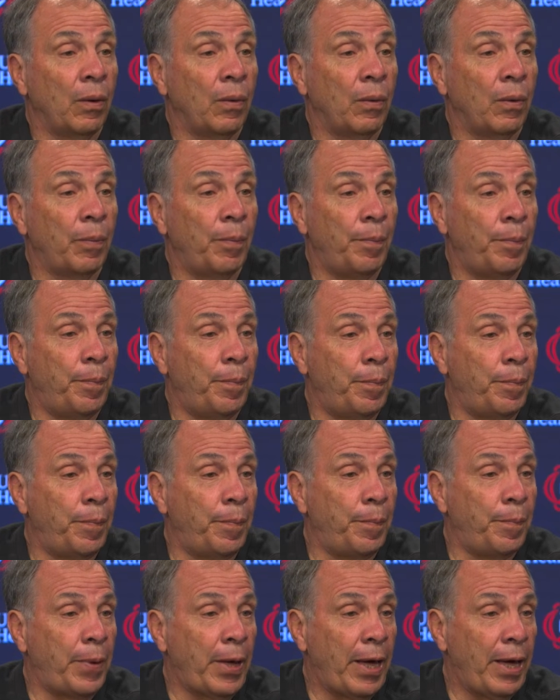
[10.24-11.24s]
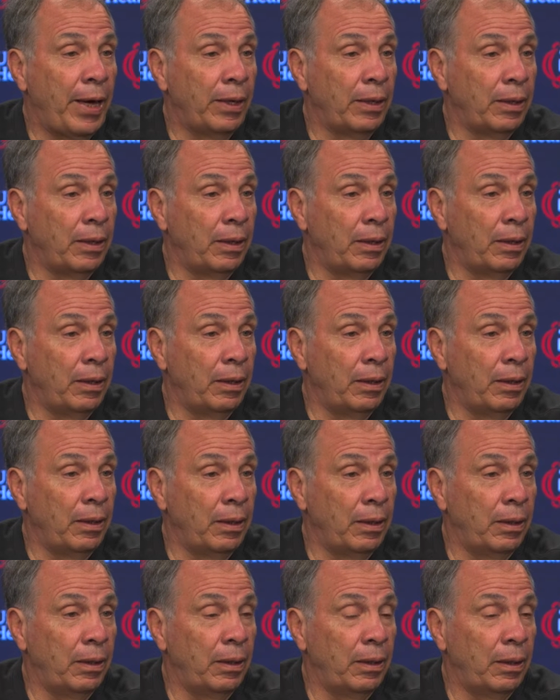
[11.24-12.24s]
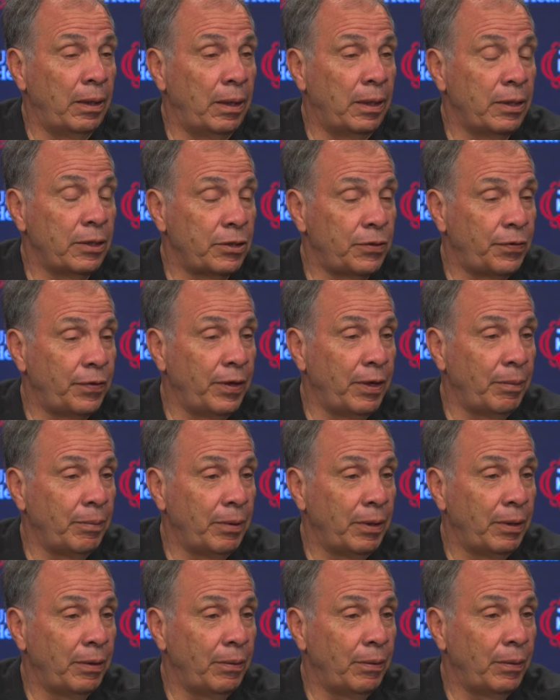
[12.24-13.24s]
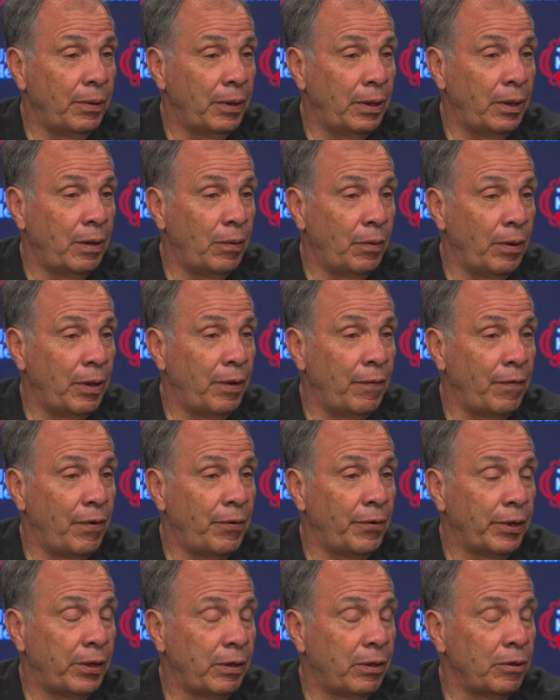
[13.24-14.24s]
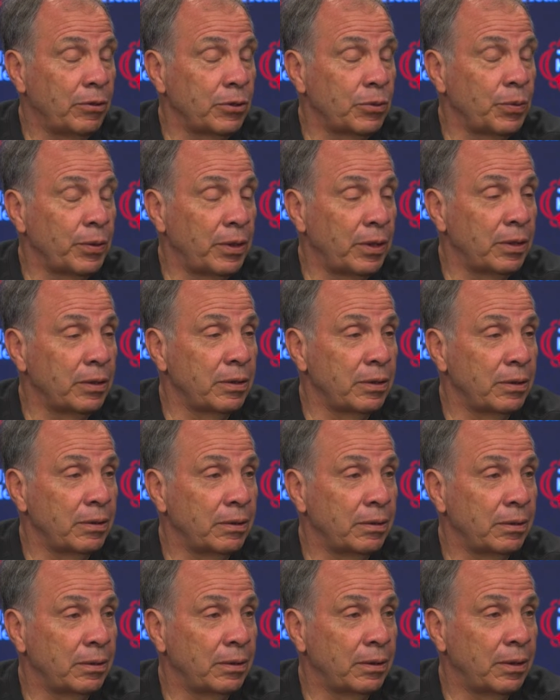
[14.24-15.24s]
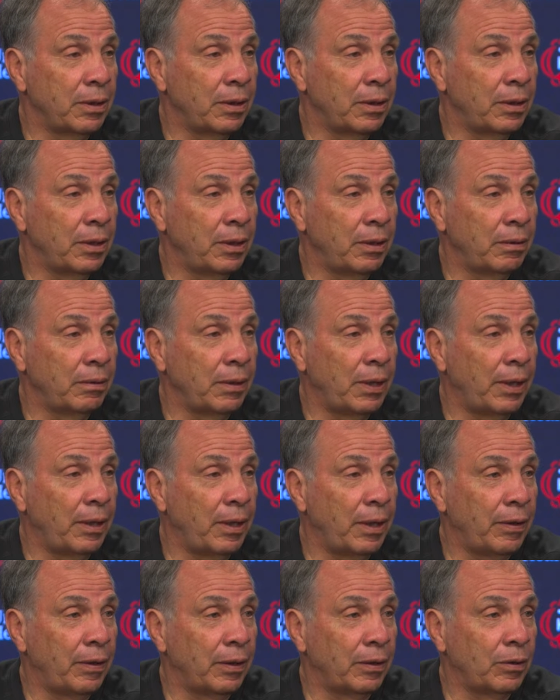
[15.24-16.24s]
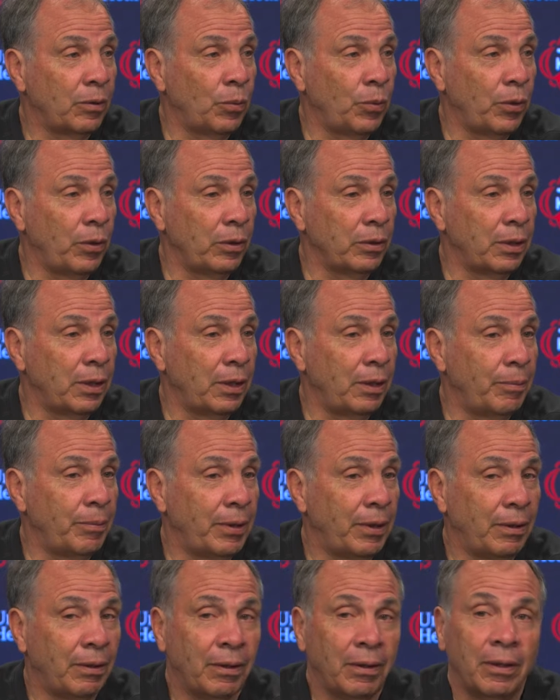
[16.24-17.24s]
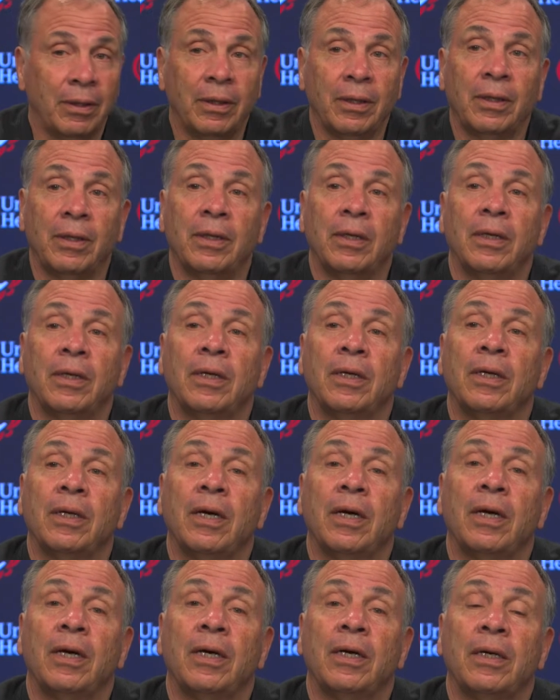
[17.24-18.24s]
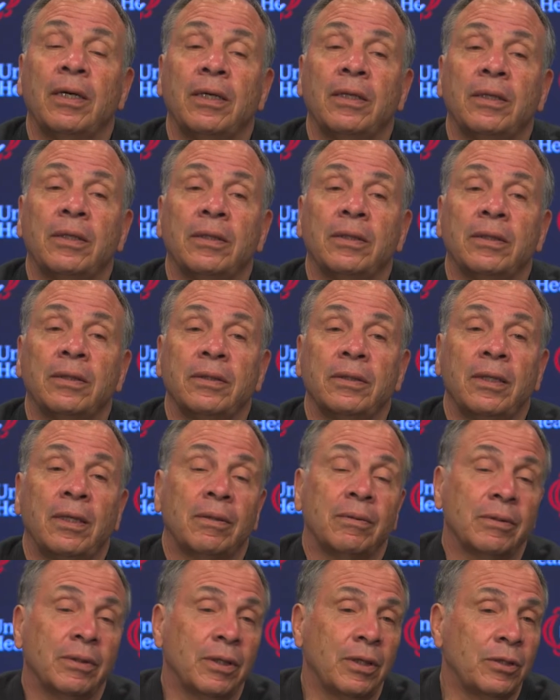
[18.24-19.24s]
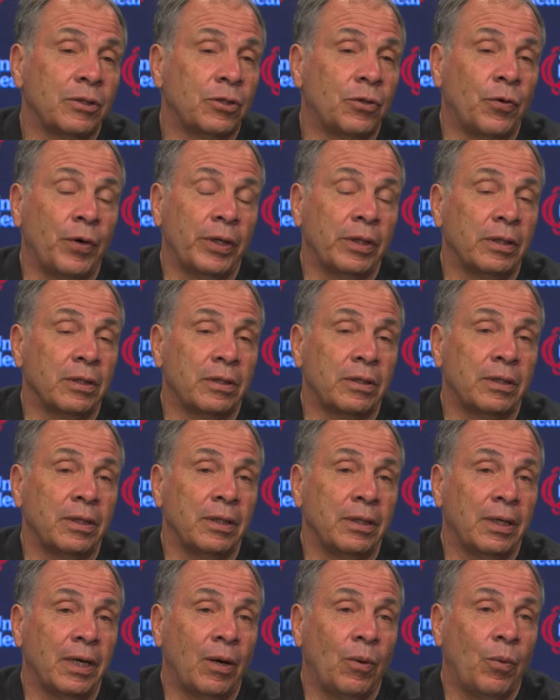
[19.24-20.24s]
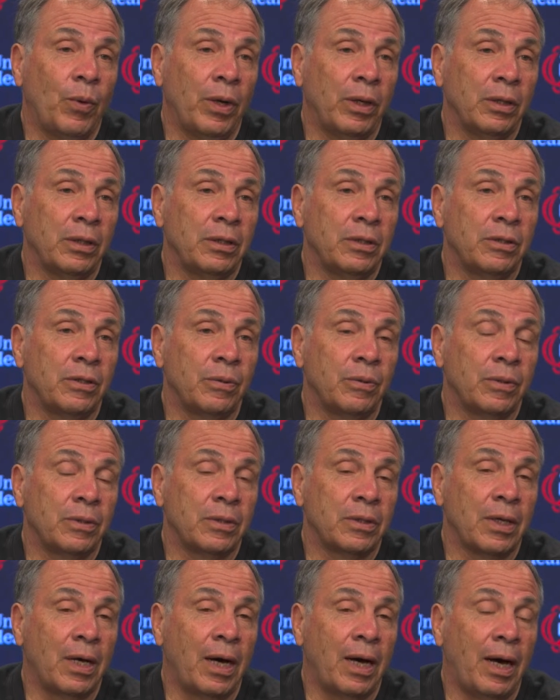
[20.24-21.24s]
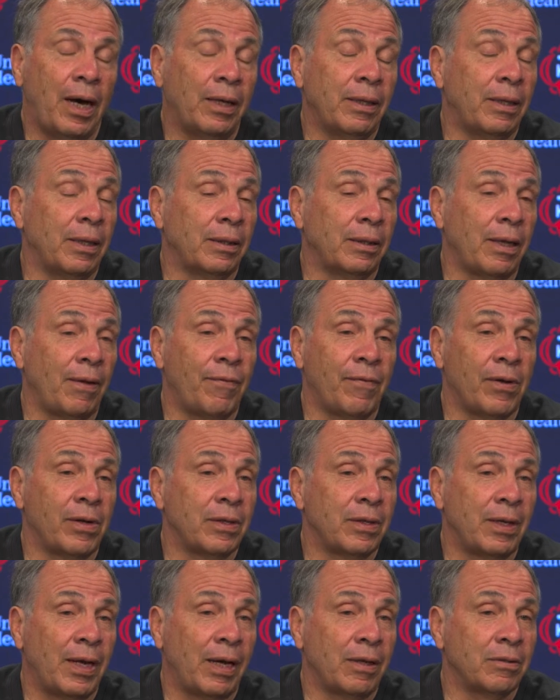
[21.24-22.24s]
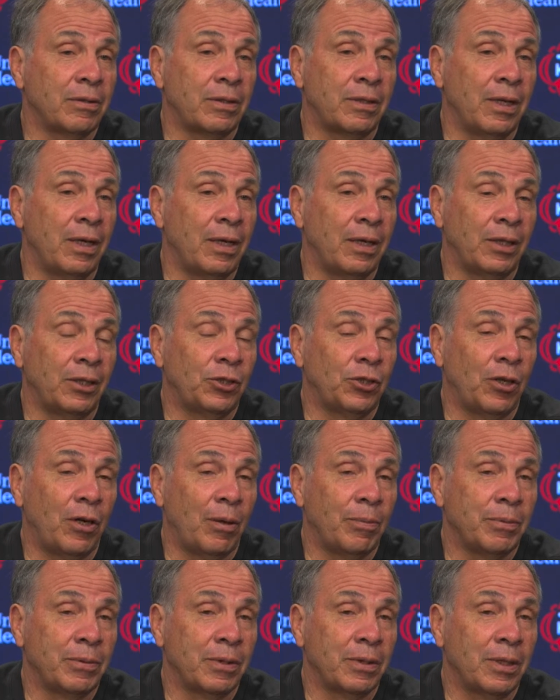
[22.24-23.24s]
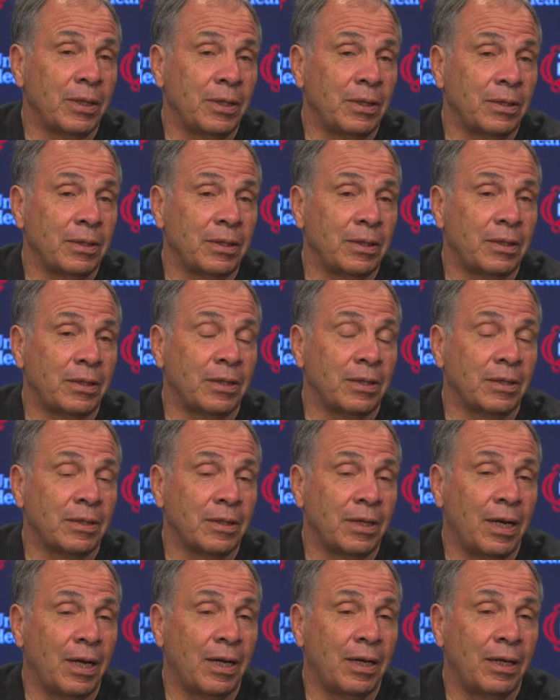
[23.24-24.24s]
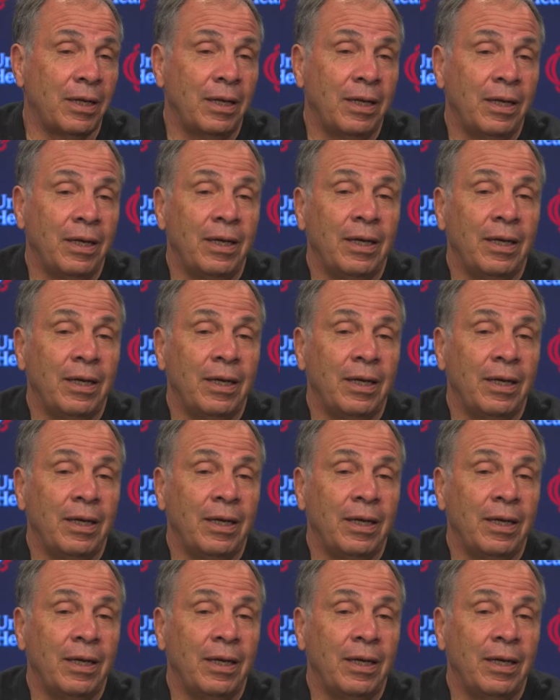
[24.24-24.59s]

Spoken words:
Well, Pat and his family, you know, they're very close with us. You know, I think the world of him, and, you know, it's great to see how well he's doing. I think they've done an outstanding job in Cincinnati.